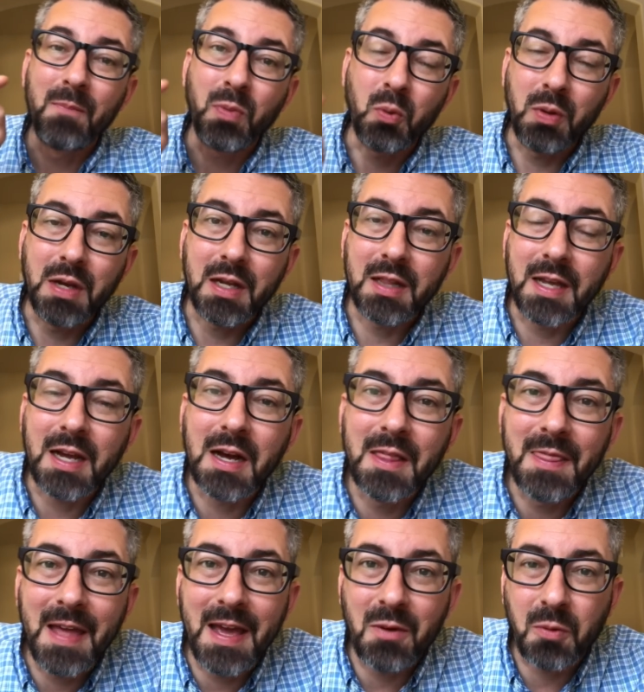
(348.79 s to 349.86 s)
And when you click
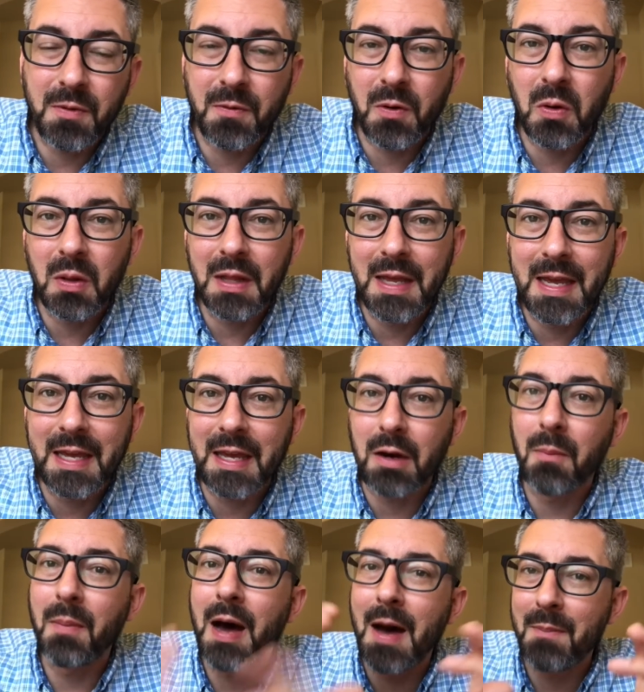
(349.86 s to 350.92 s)
on that referral link,
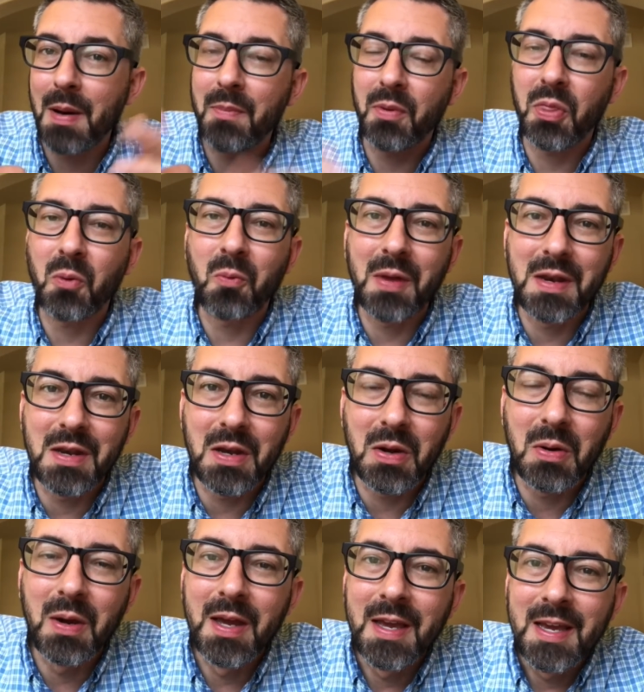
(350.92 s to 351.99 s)
it'll pop up with a
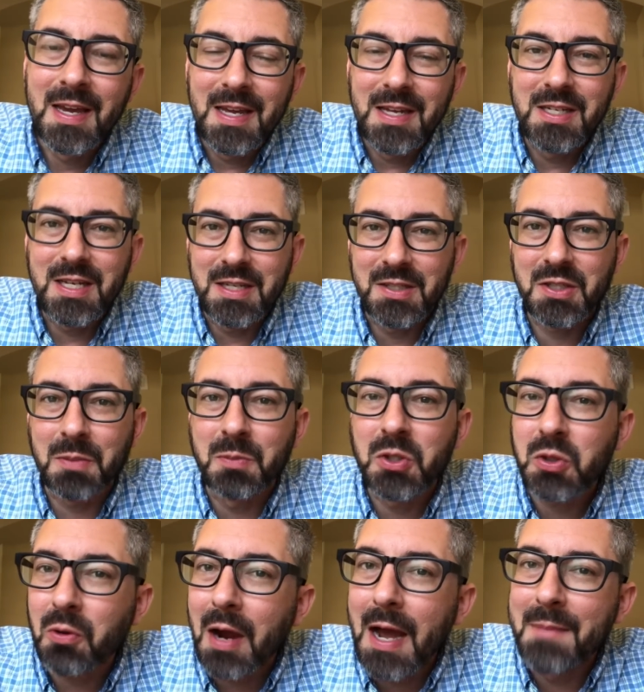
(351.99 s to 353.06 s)
window to
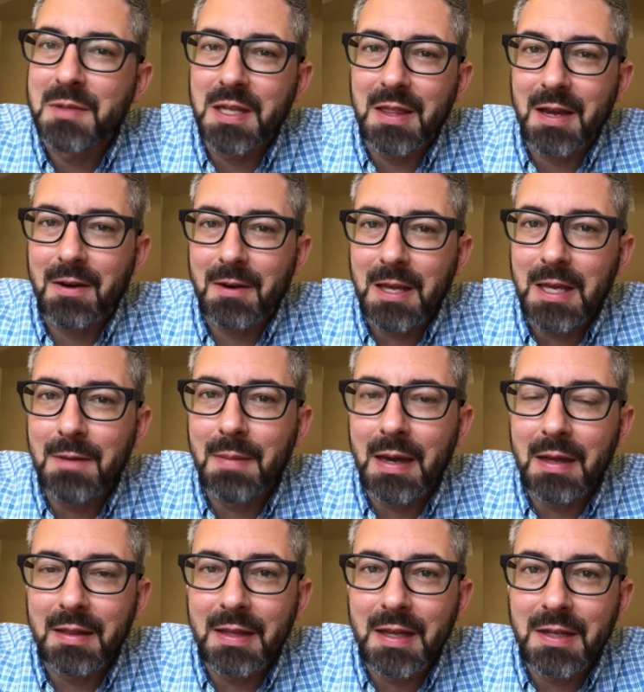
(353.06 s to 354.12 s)
subscribe to their
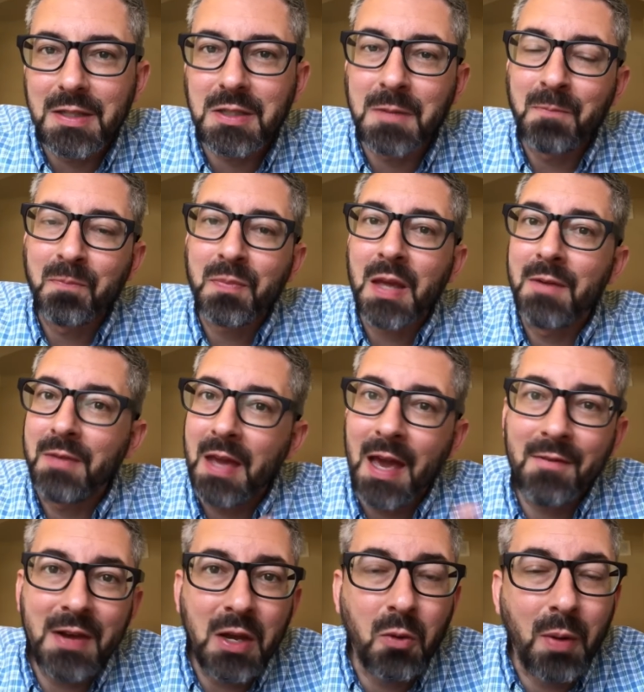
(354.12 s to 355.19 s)
email list. If you
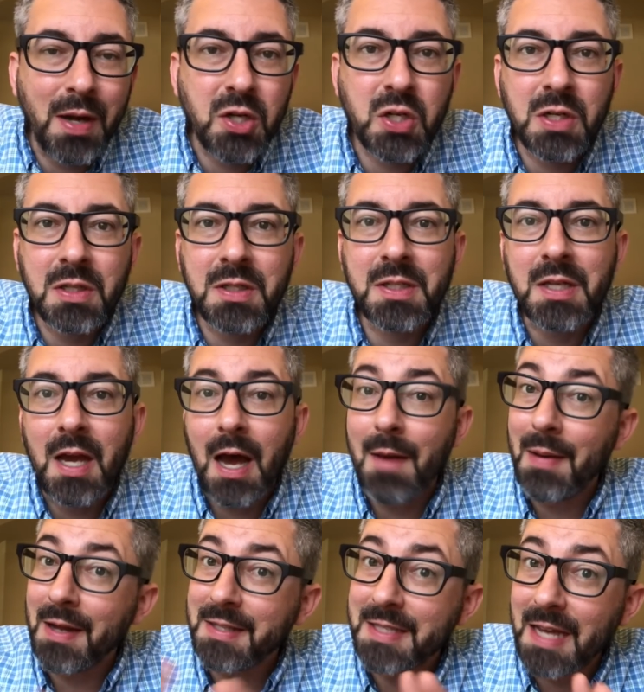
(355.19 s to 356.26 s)
have any questions
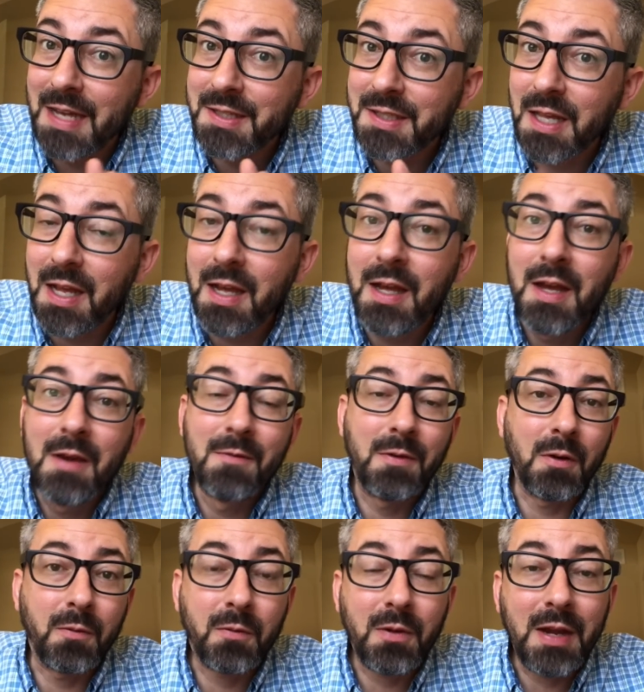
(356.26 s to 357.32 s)
about Tesla,
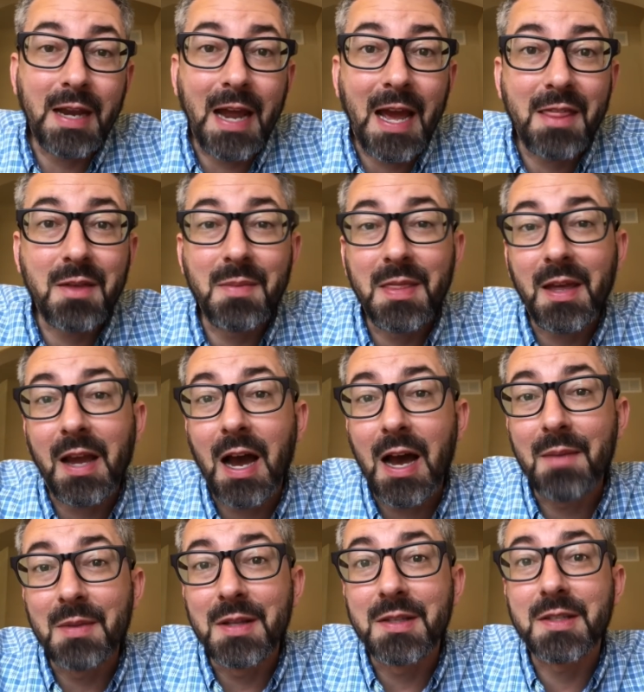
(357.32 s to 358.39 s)
feel free and add them in the
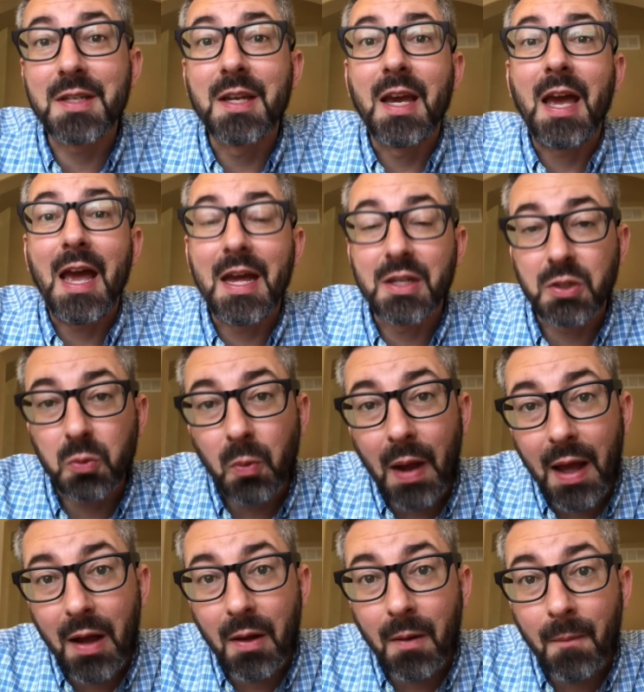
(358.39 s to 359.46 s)
comments as
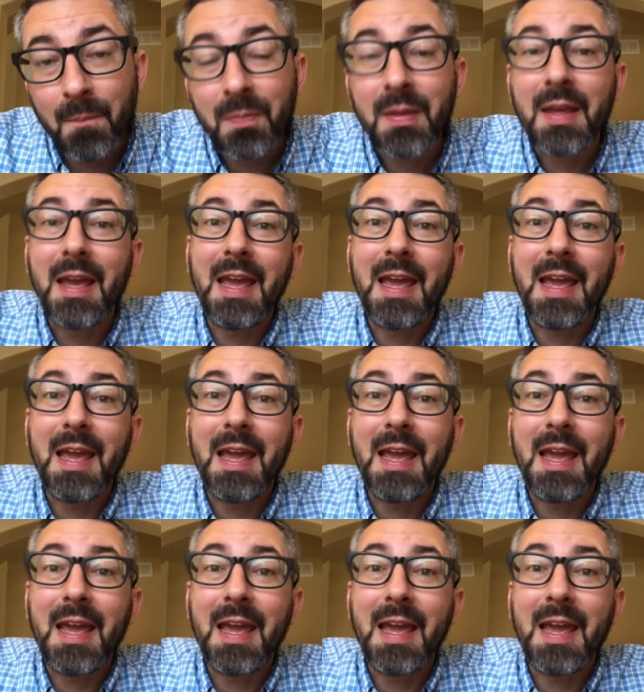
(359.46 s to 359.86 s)
well.